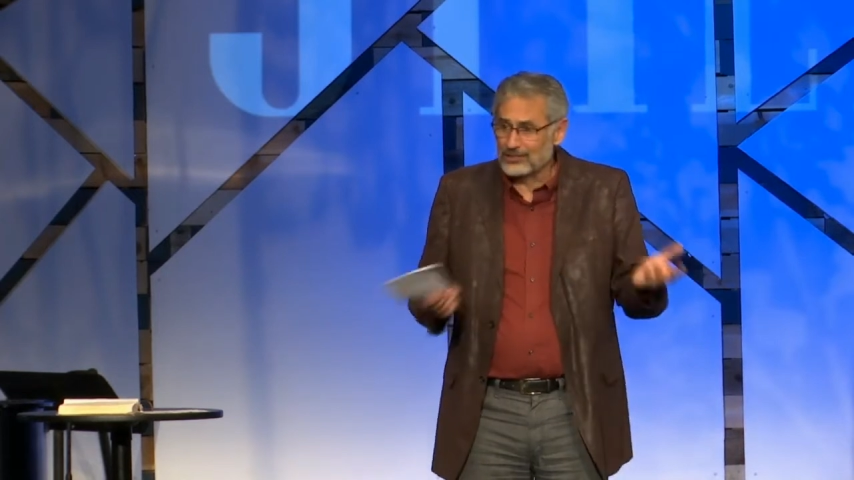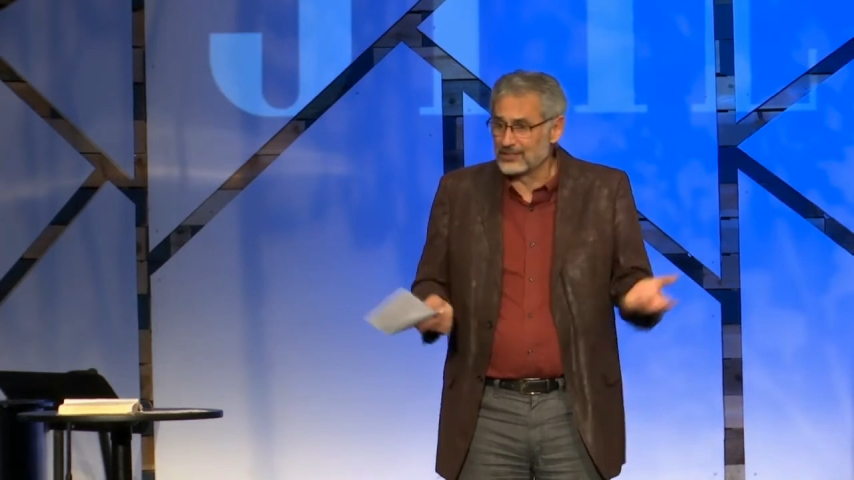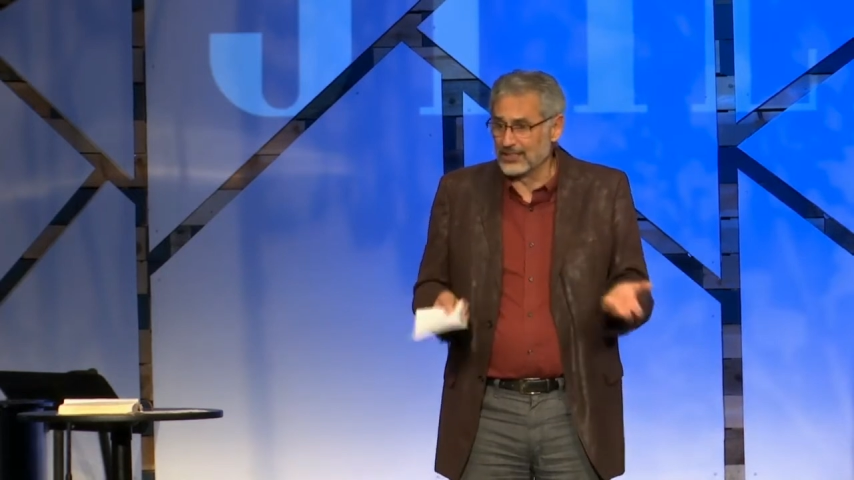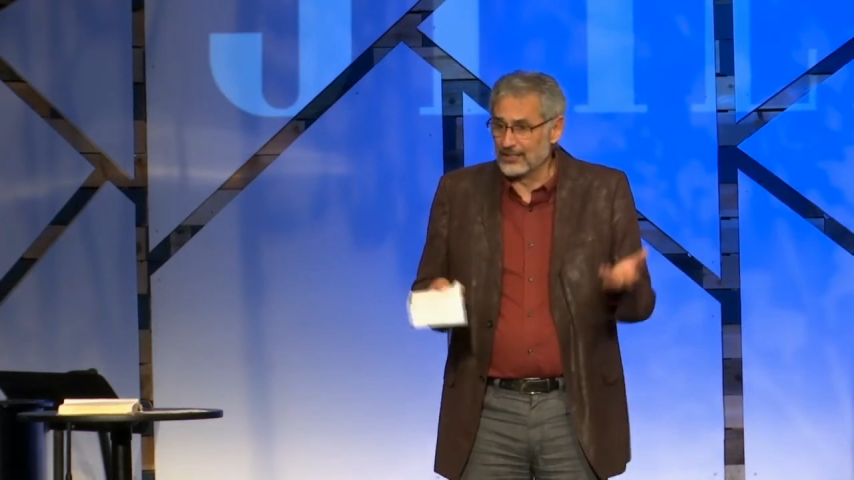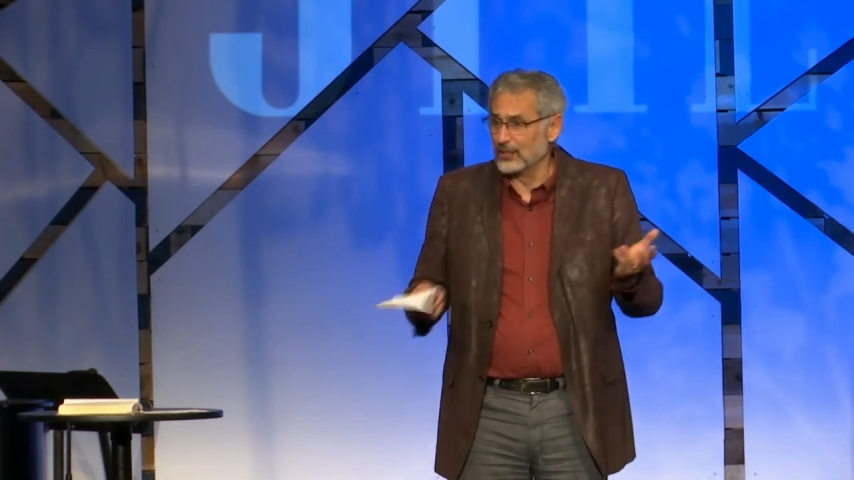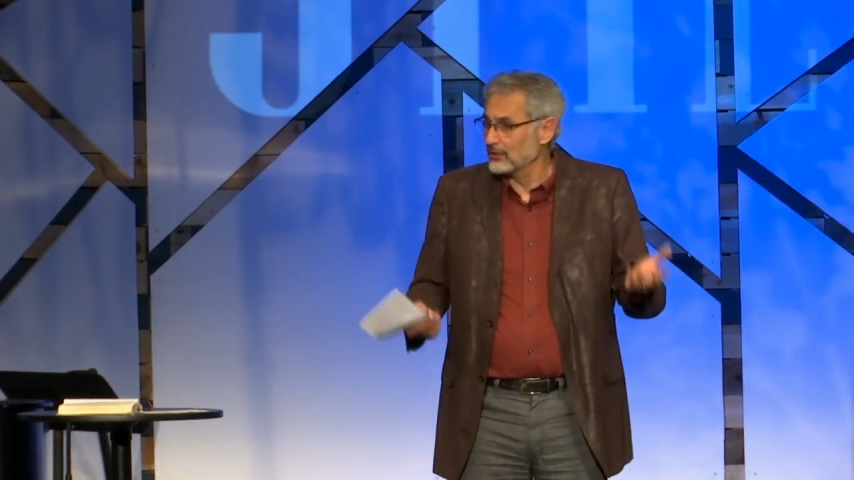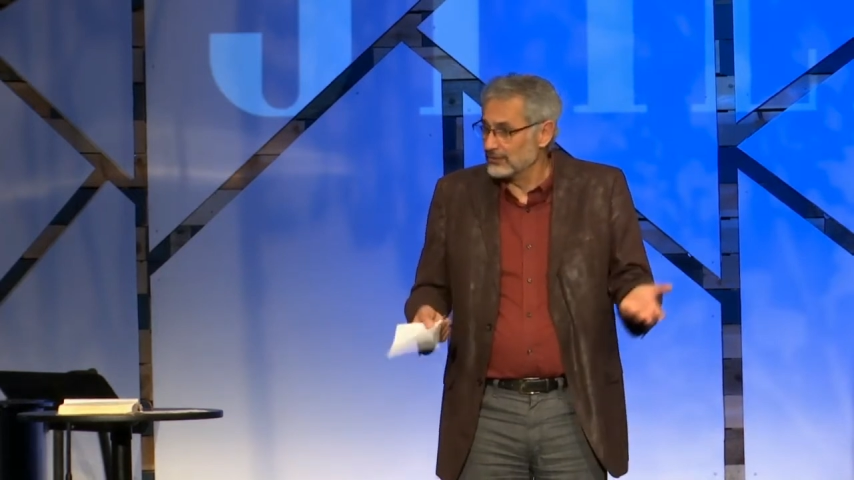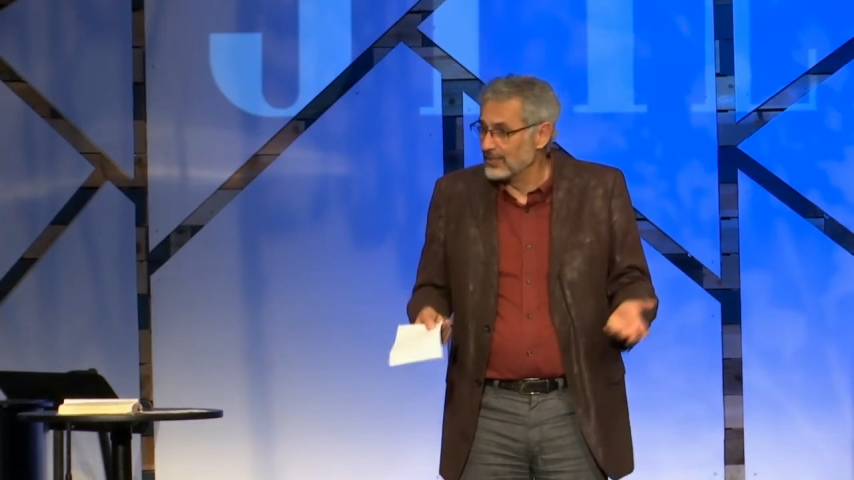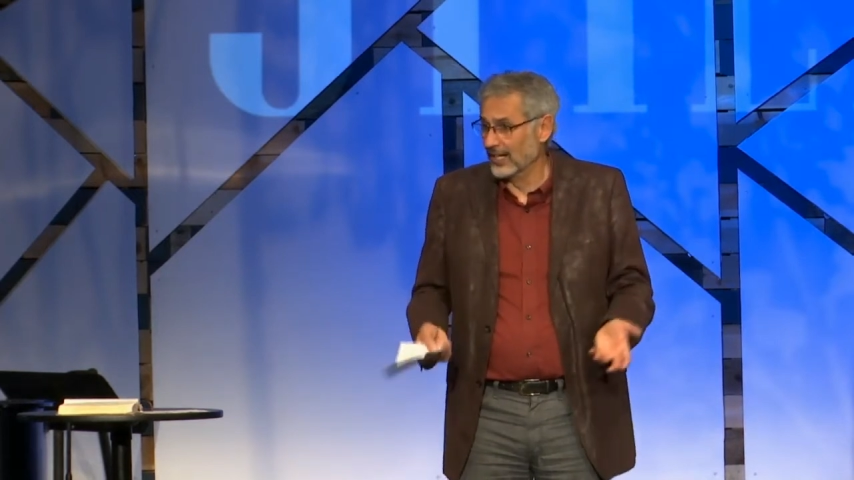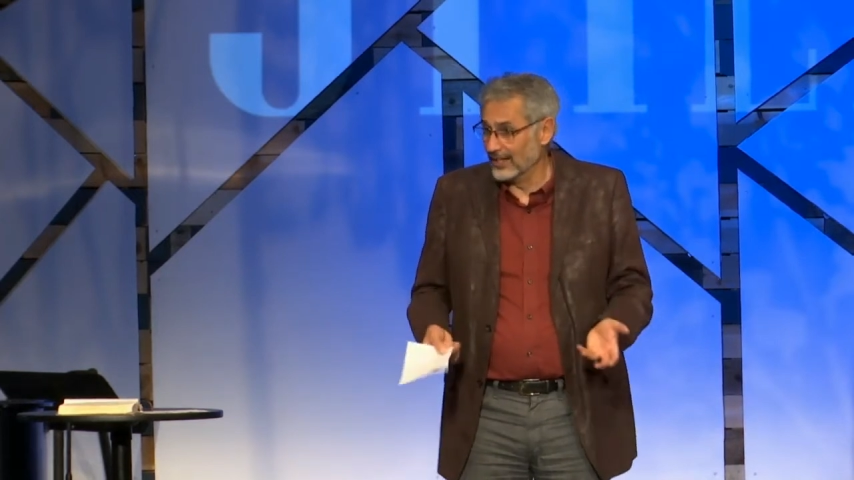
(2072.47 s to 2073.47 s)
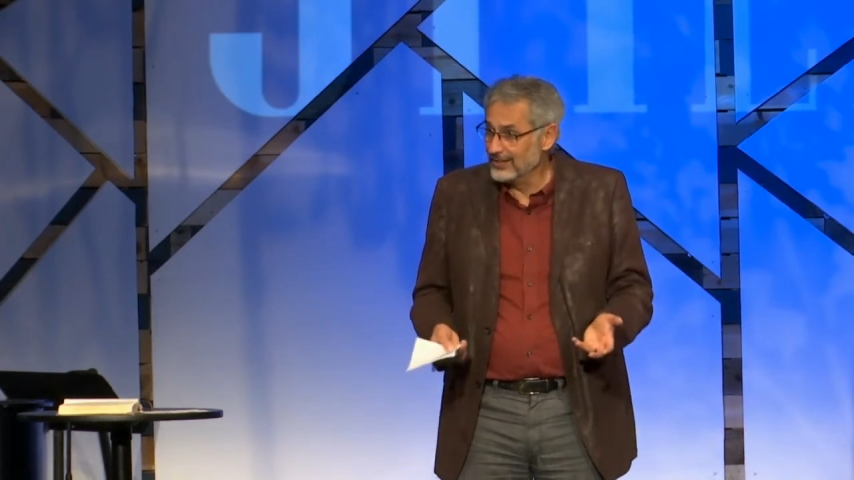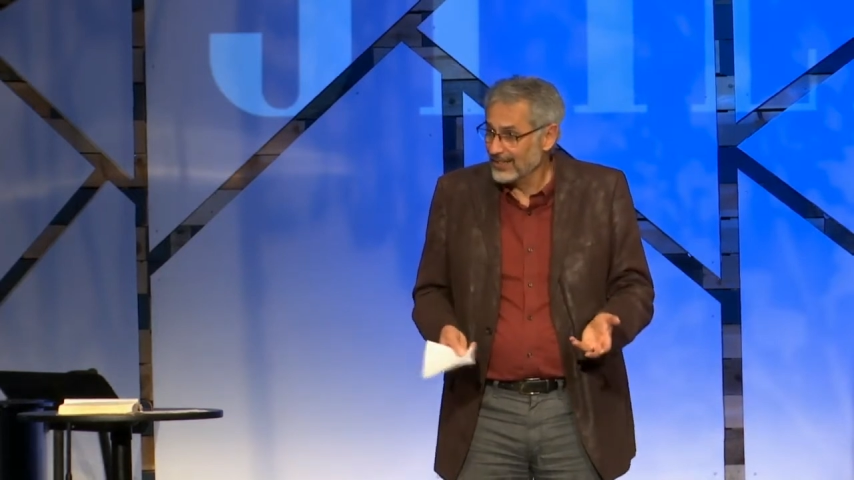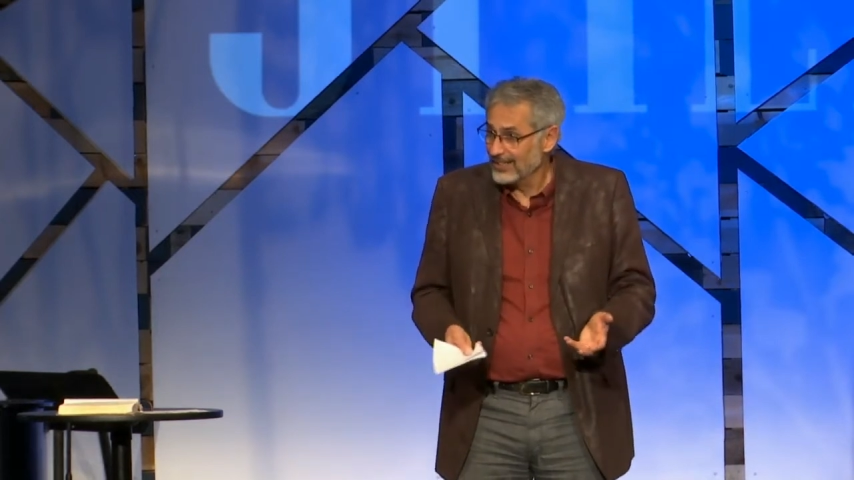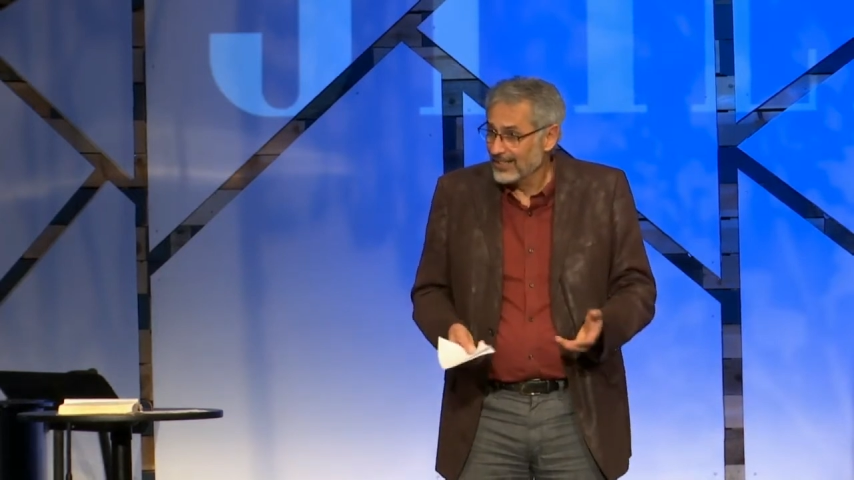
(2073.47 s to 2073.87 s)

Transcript: sin you've done.